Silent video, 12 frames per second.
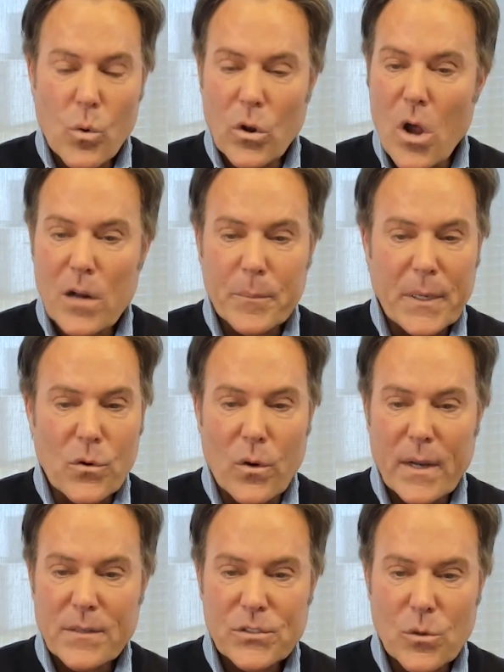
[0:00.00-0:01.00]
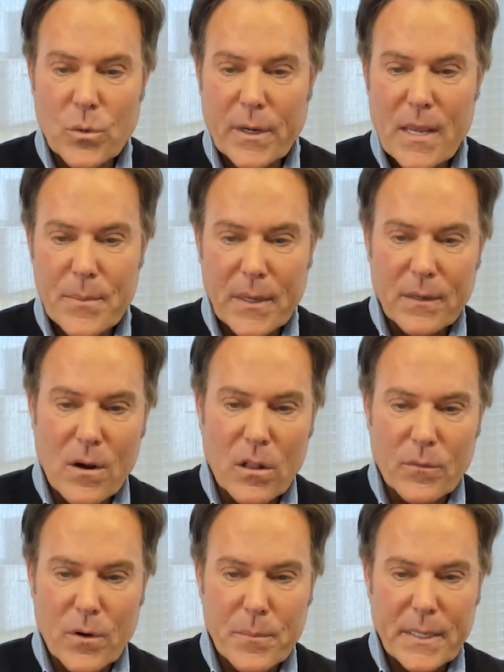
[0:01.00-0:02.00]
We're long Bitcoin, so we're keeping
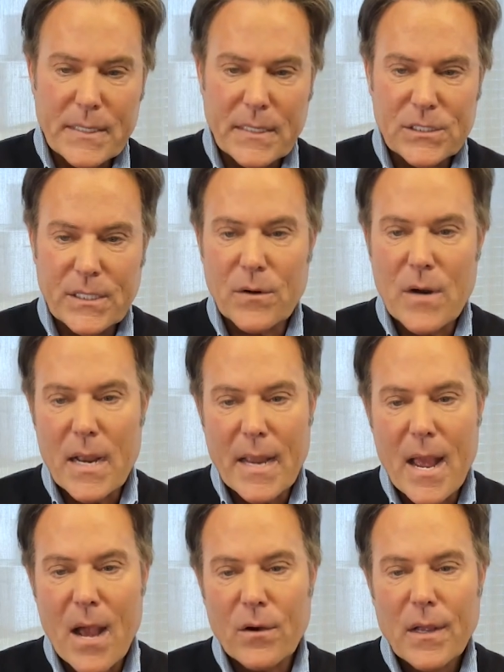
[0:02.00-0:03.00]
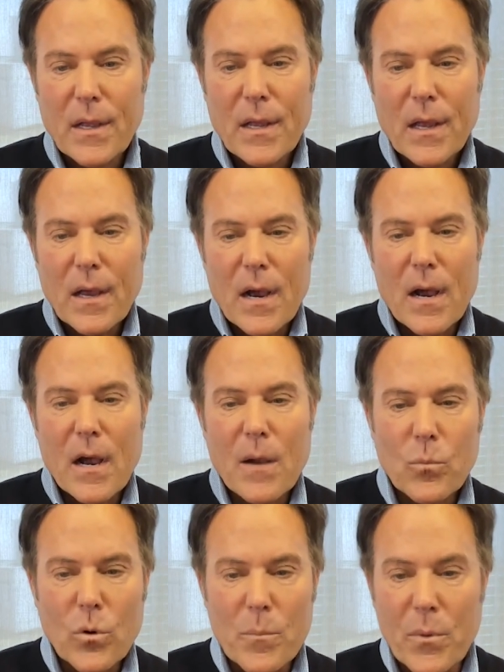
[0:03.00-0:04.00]
all of our BTC right now.
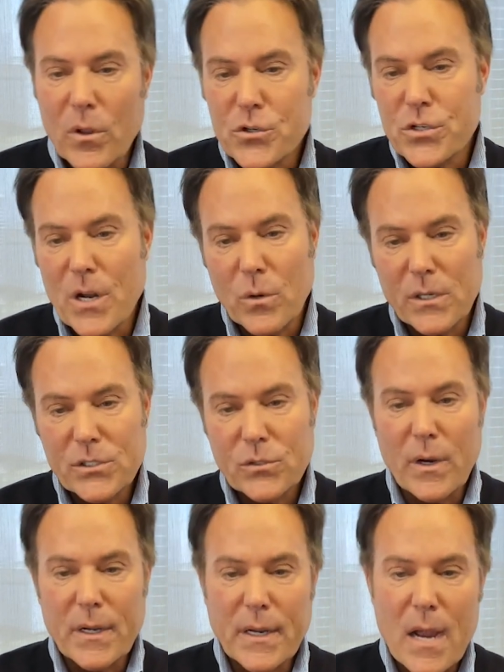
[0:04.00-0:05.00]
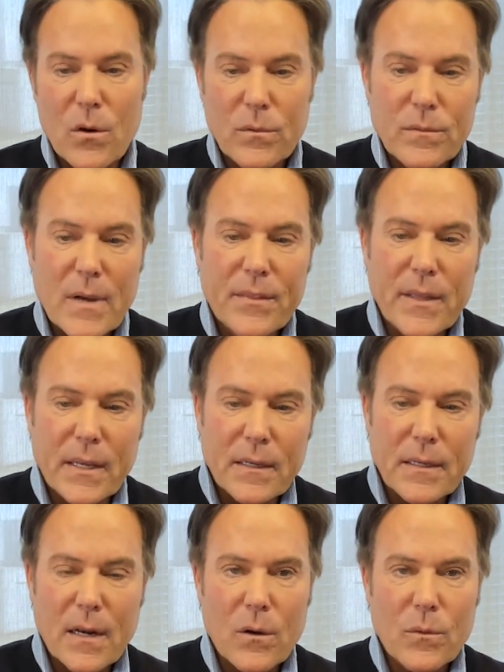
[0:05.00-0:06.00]
Um, we're bullish on where it's going to go. I think
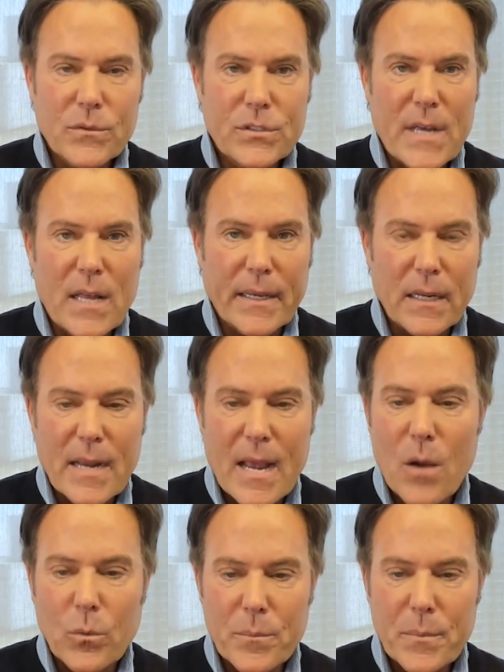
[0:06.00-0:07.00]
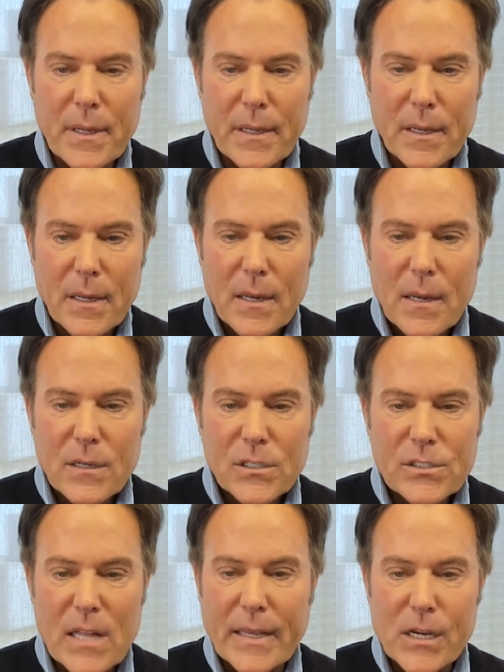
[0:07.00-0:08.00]
you know selling it now would be
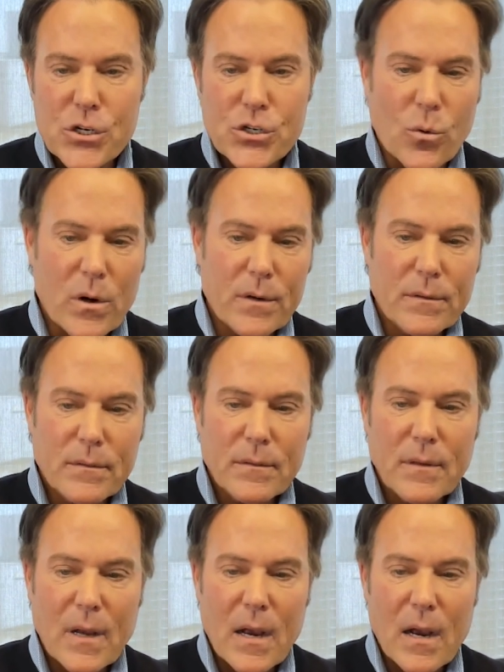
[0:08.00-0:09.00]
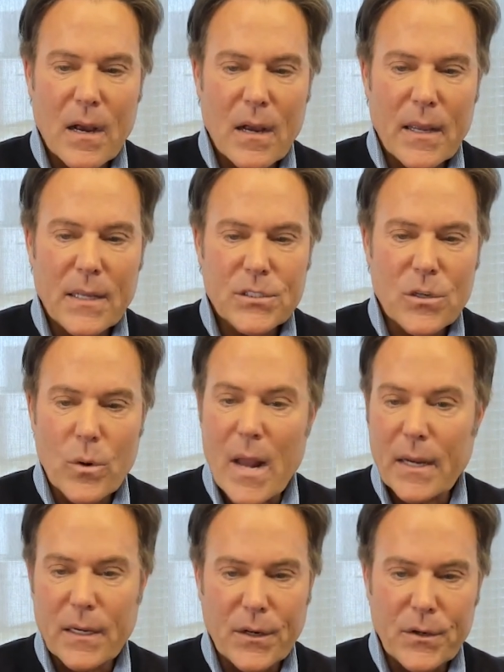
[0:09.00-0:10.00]
selling it short, uh, and so we're
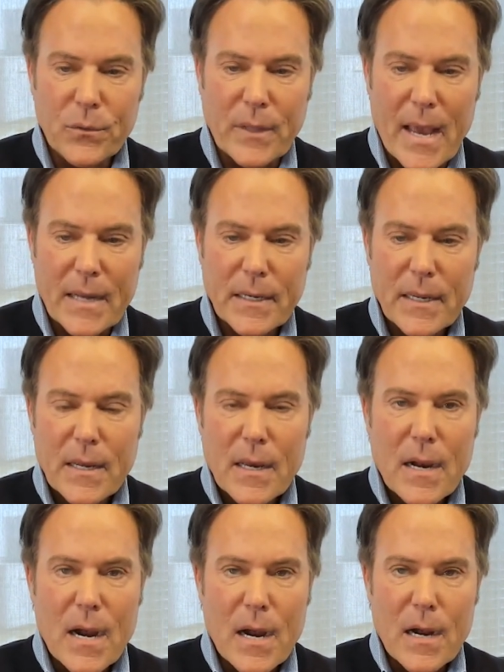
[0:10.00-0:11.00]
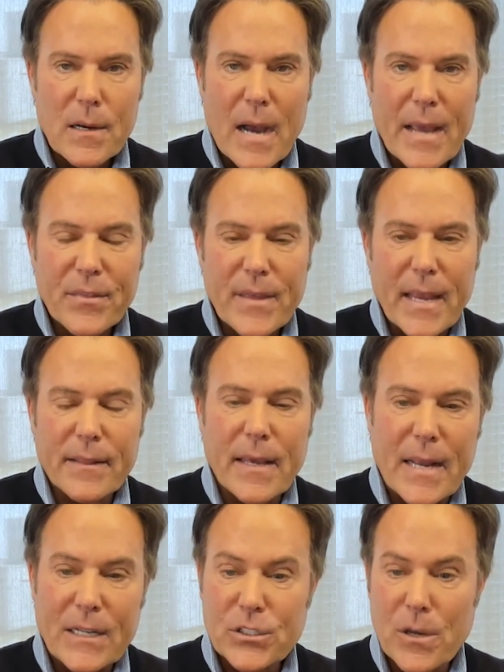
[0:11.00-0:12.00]
not going to do that. Uh, I think
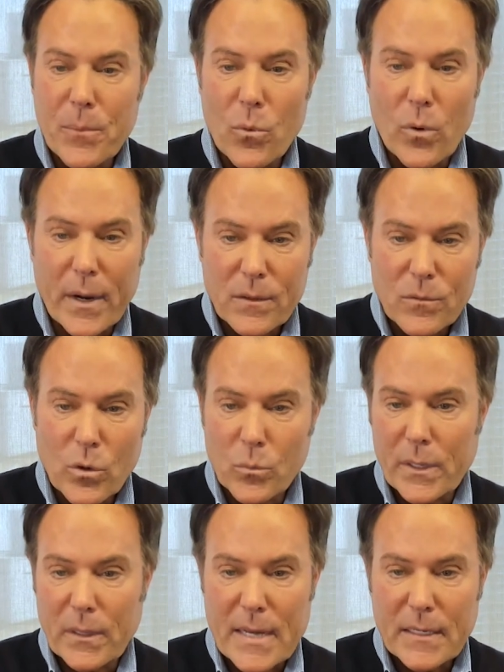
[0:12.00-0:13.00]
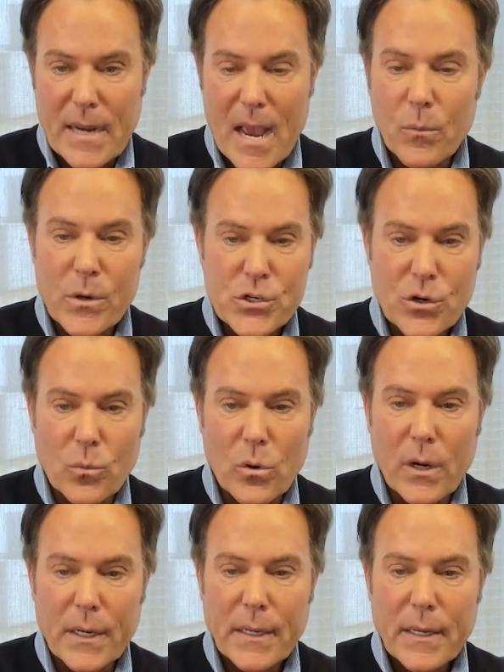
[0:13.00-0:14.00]
that at some point, would we lend it out? We sure
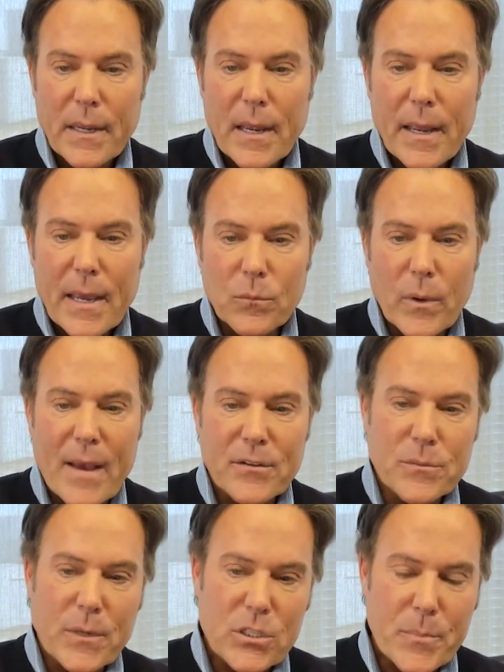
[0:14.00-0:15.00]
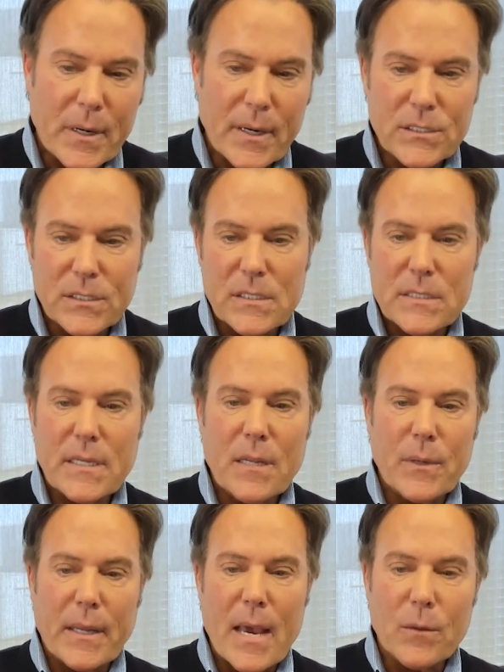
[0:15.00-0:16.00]
would. And we have some experience on the
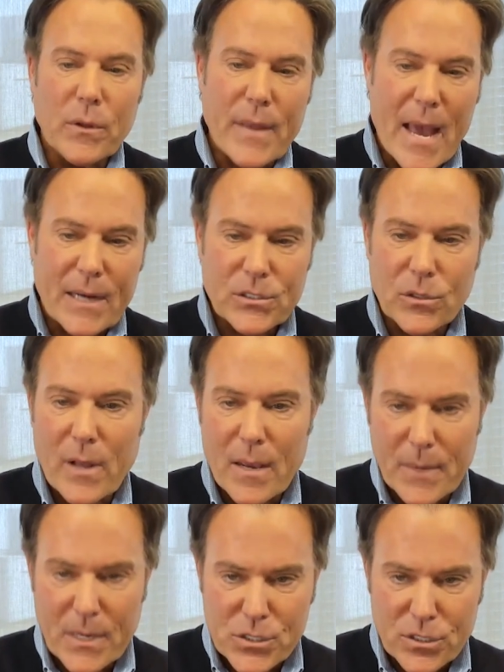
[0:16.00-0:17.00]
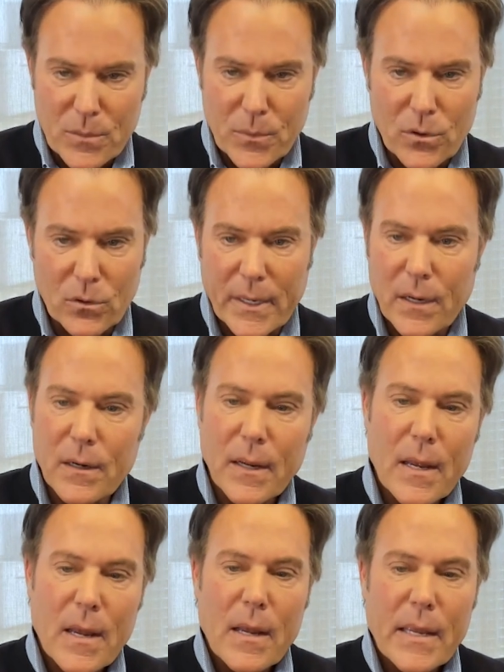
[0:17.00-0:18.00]
team again with Axel. I mentioned him earlier.
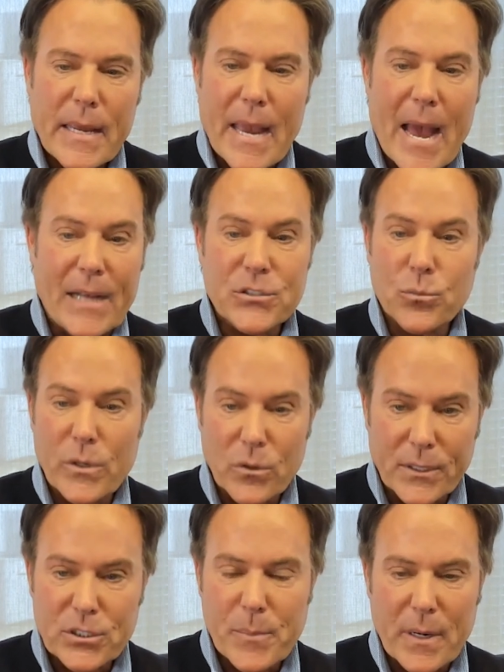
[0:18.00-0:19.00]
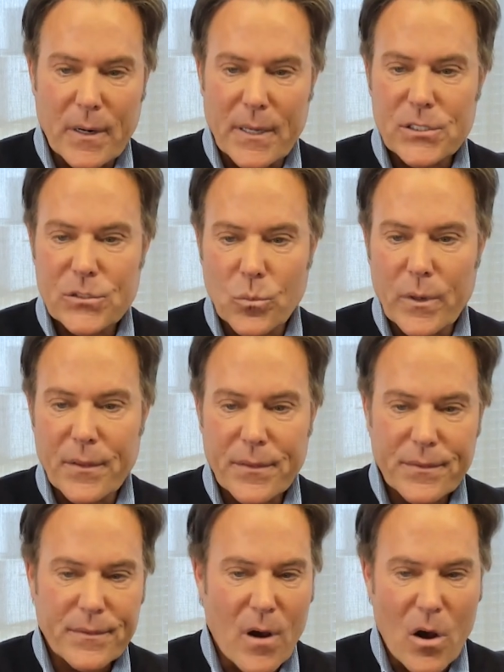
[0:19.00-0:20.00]
He has real experience
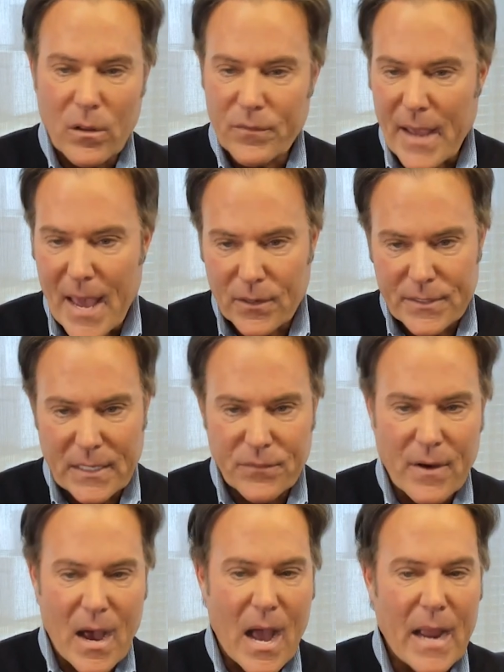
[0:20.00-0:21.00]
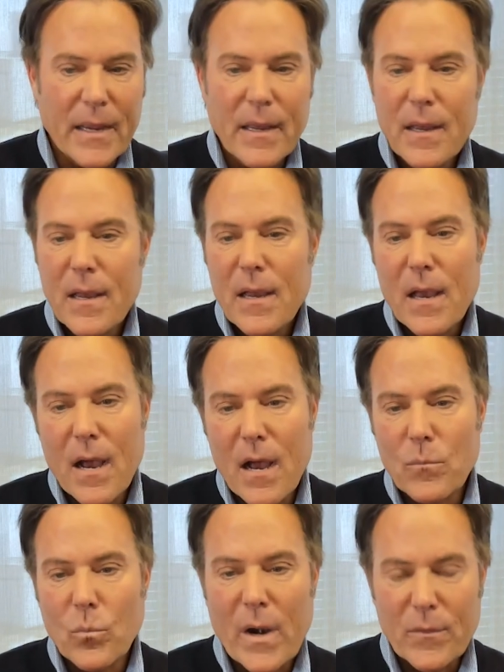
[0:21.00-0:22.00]
with all of that DeFi. Um, mm-hmm.